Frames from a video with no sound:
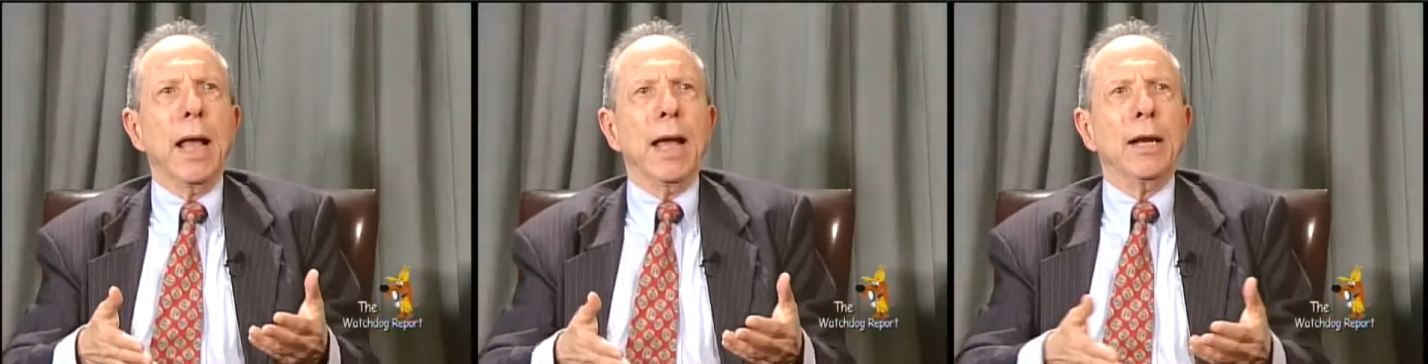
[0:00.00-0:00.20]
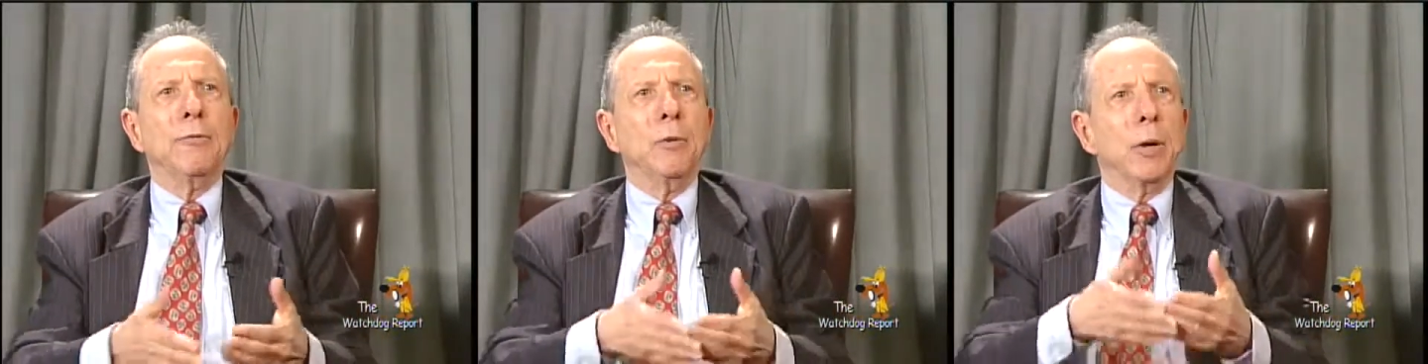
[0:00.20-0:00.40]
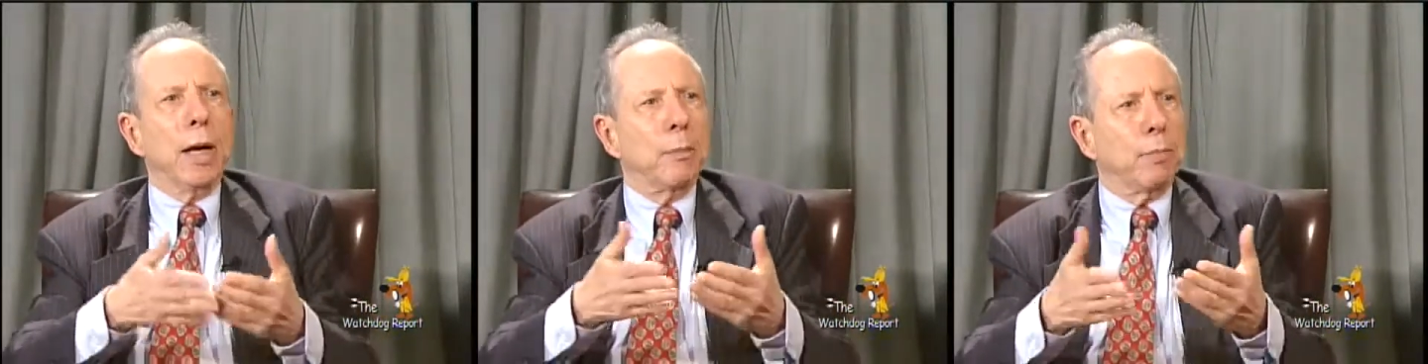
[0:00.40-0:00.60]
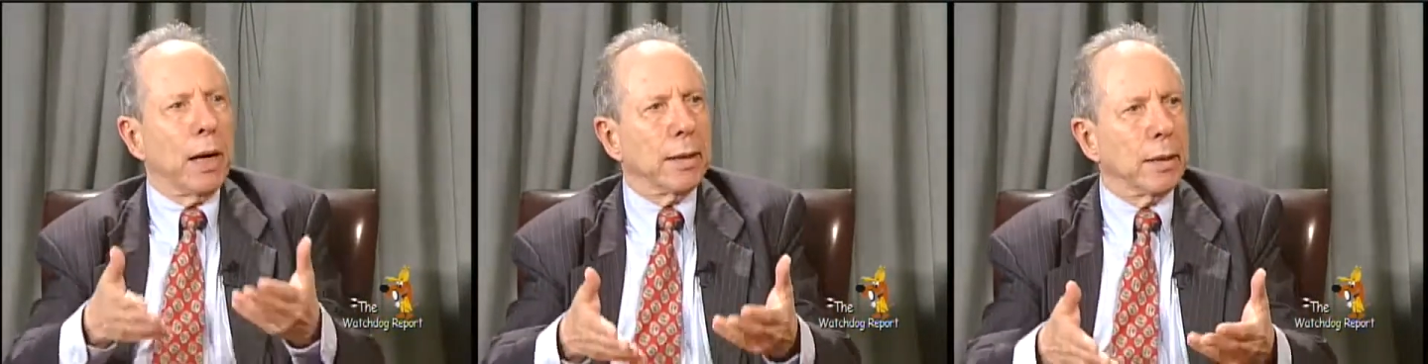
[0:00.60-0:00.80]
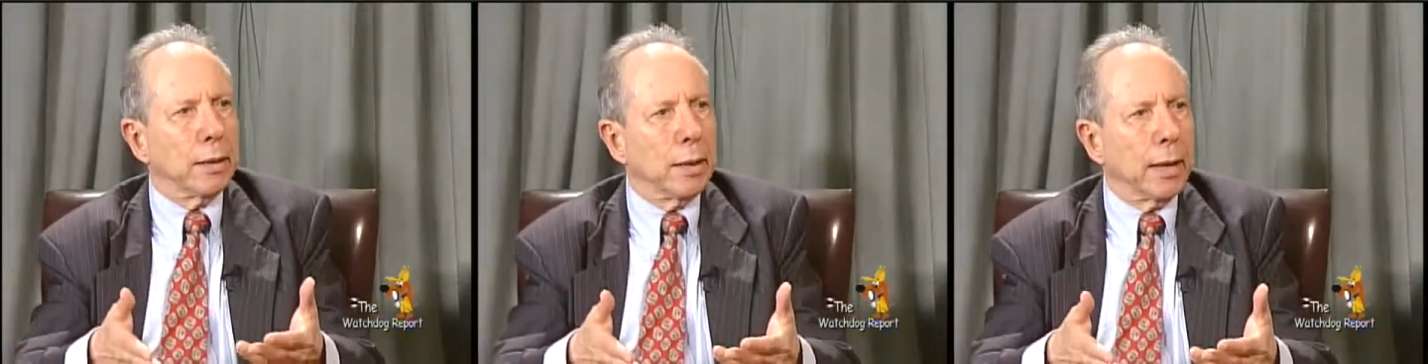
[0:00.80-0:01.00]
and if you get
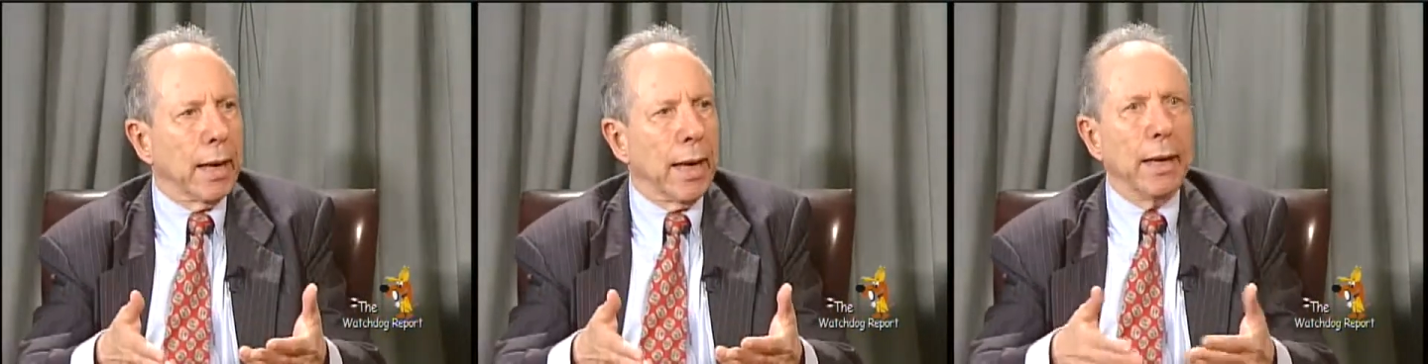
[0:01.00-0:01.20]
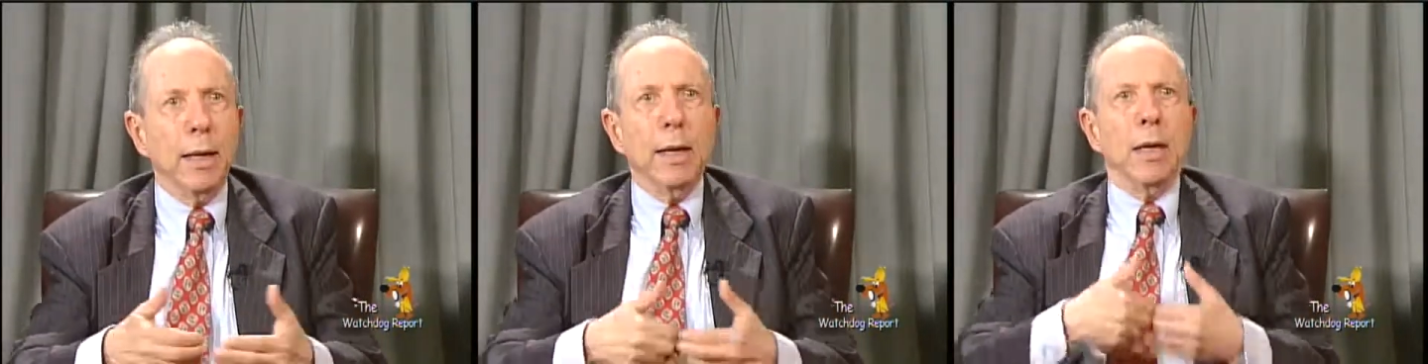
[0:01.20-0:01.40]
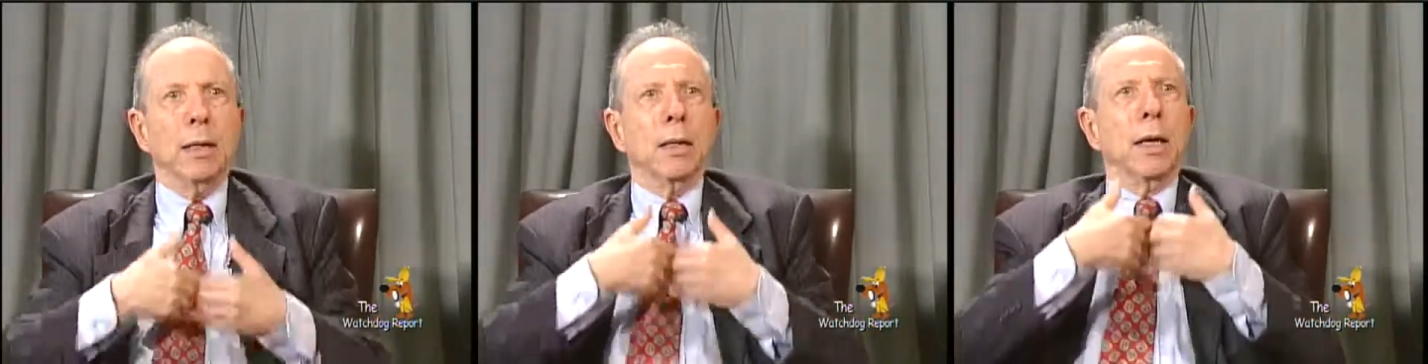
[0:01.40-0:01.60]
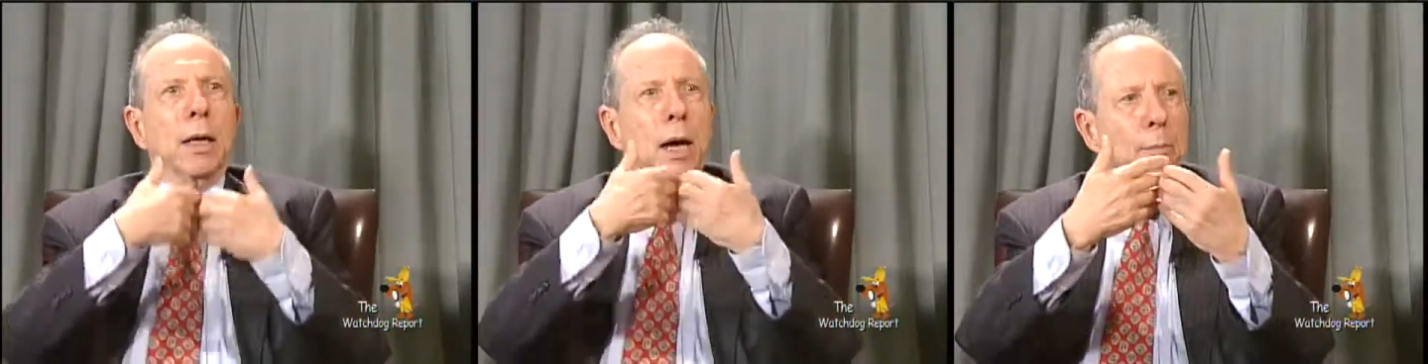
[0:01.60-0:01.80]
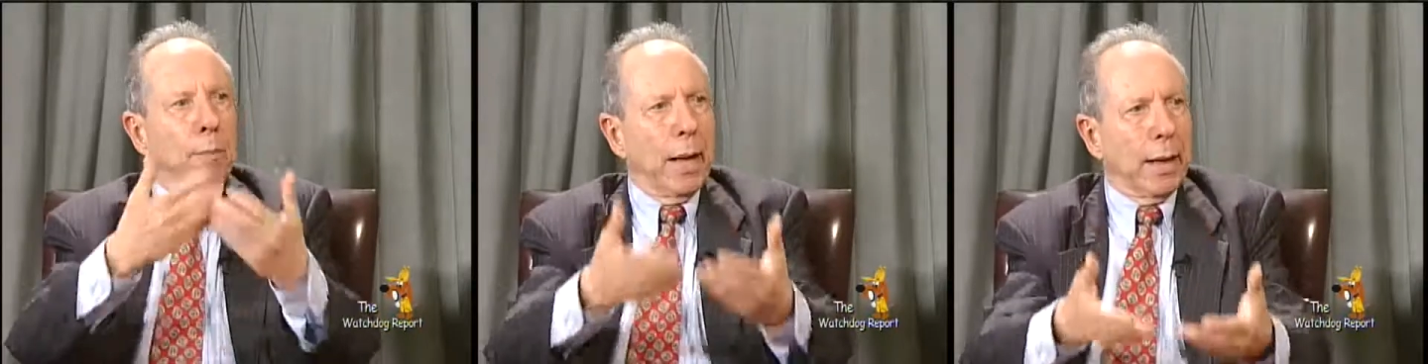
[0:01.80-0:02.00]
pregnant again, they
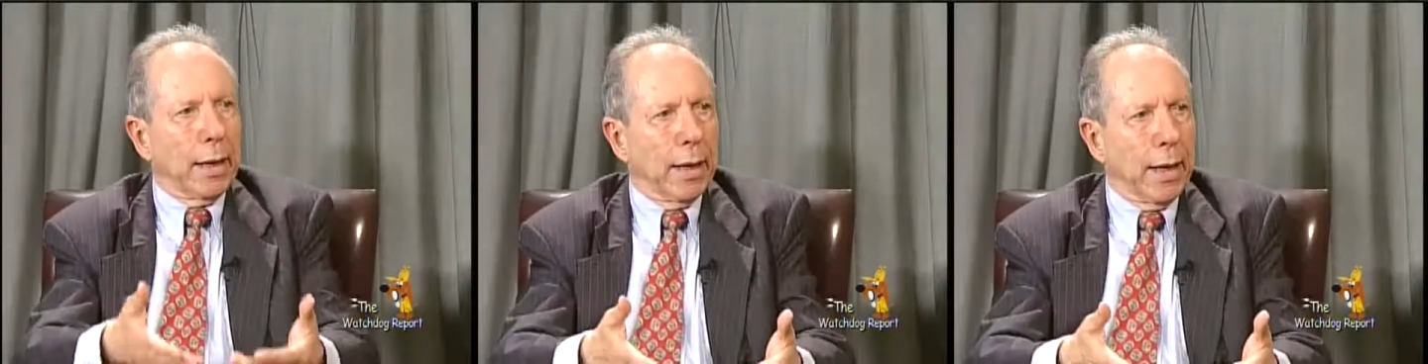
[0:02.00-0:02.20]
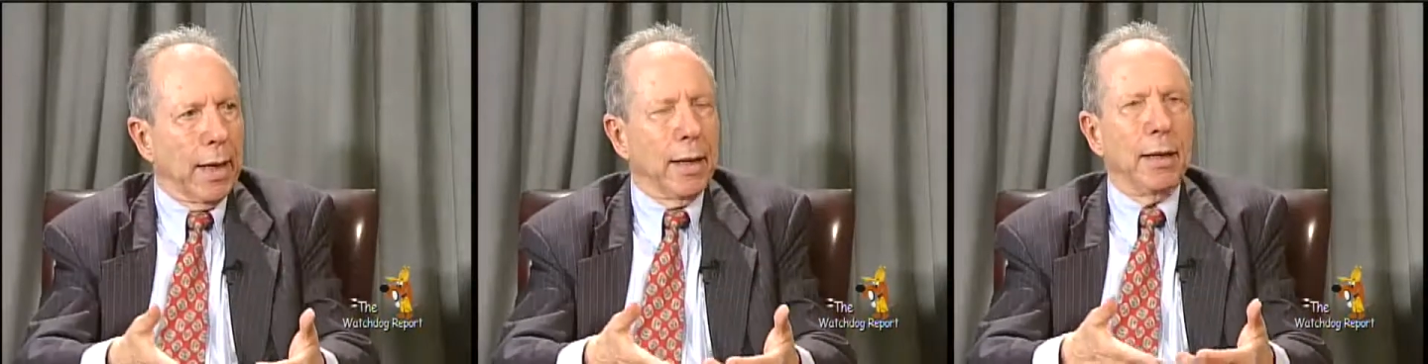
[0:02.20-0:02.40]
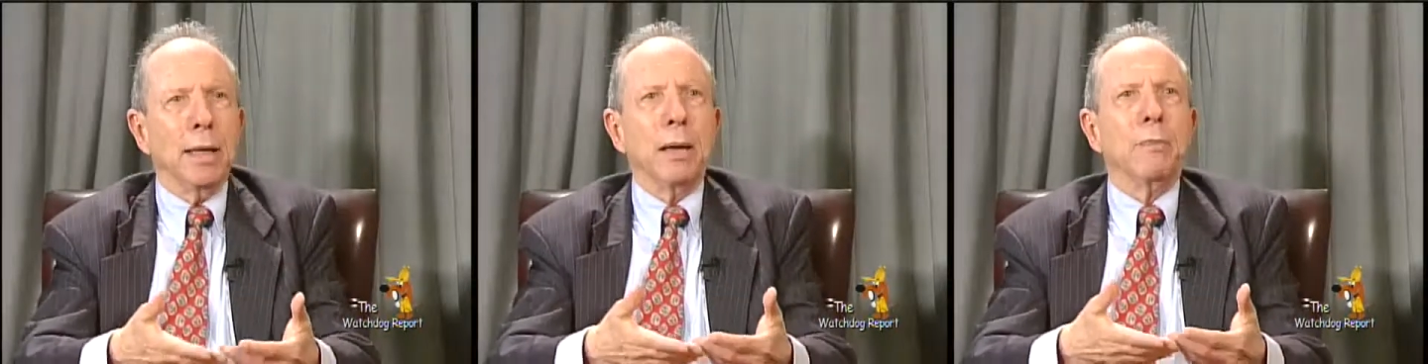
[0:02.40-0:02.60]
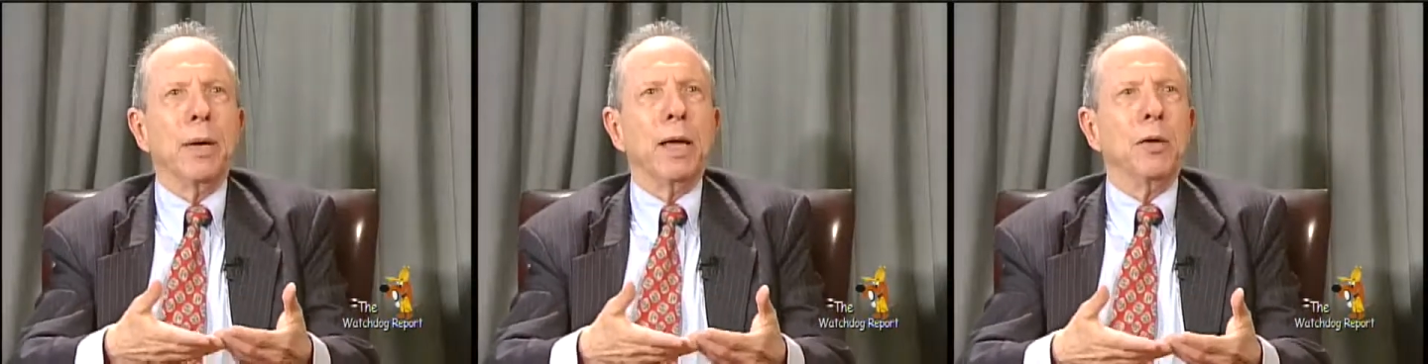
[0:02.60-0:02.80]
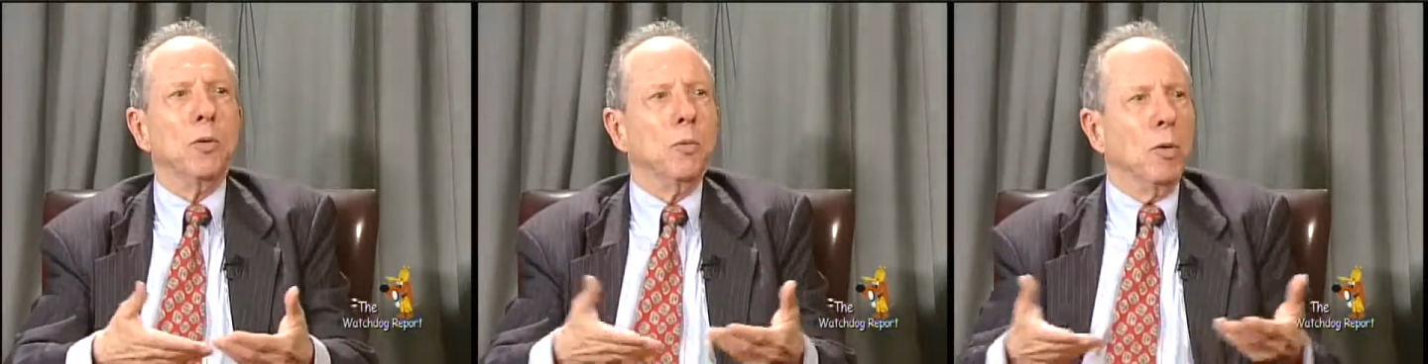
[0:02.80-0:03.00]
come back again and they
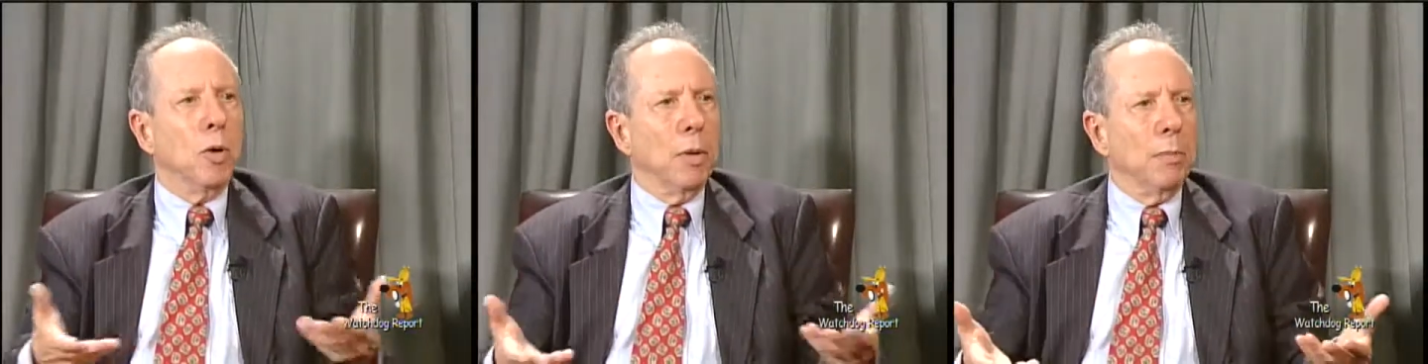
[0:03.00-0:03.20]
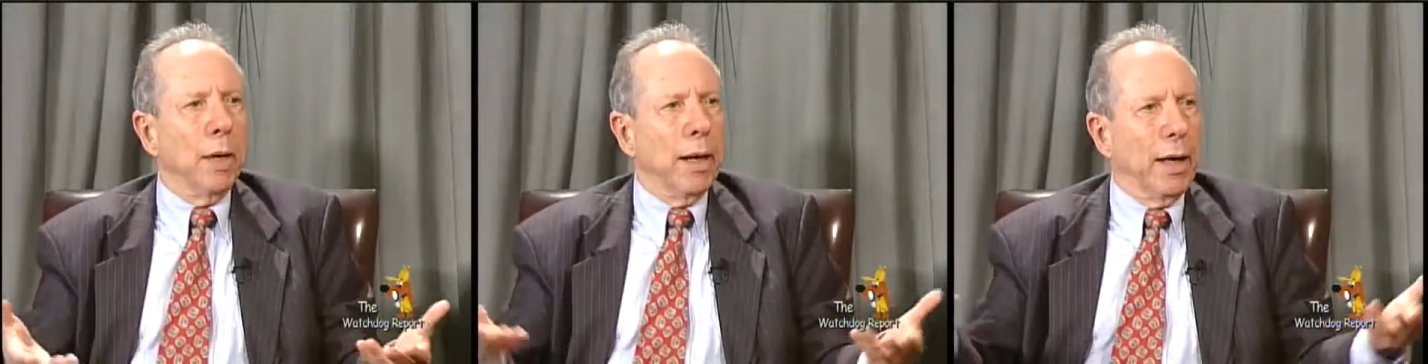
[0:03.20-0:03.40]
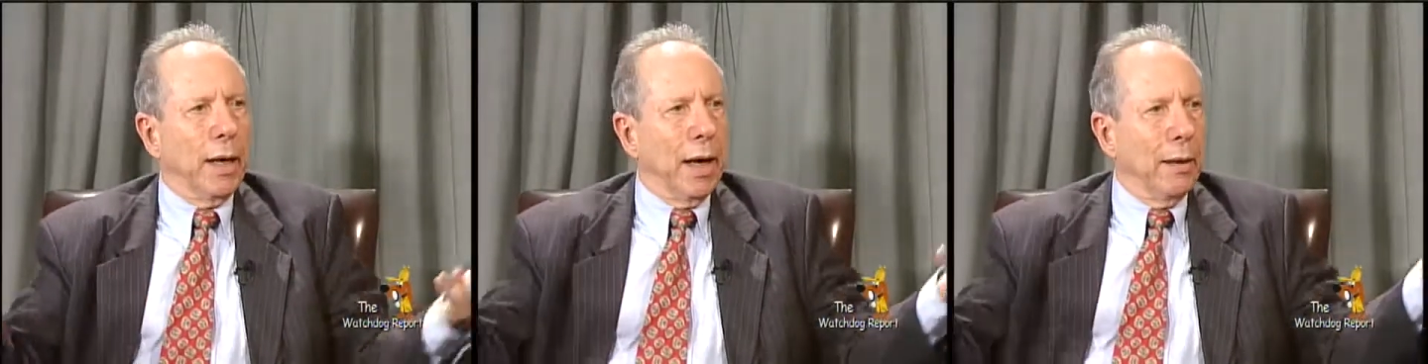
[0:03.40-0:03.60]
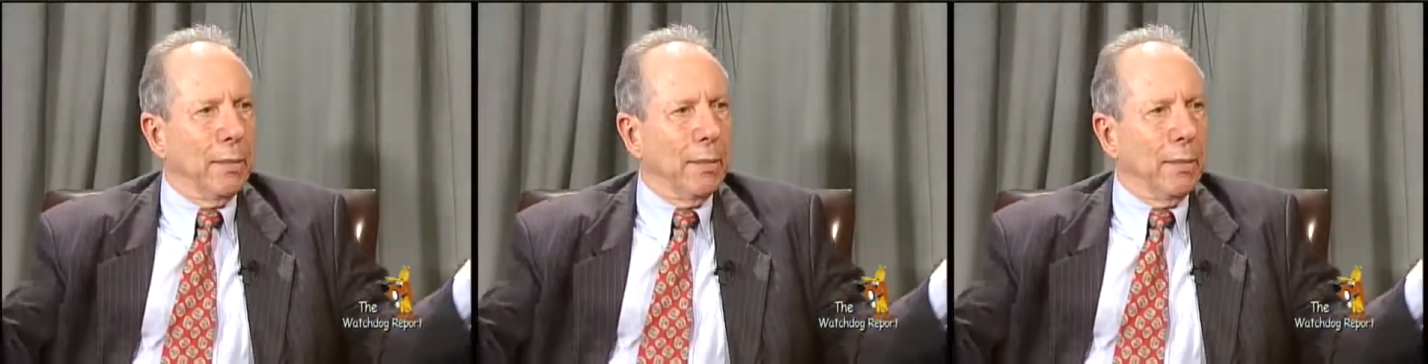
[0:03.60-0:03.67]
pay you more money.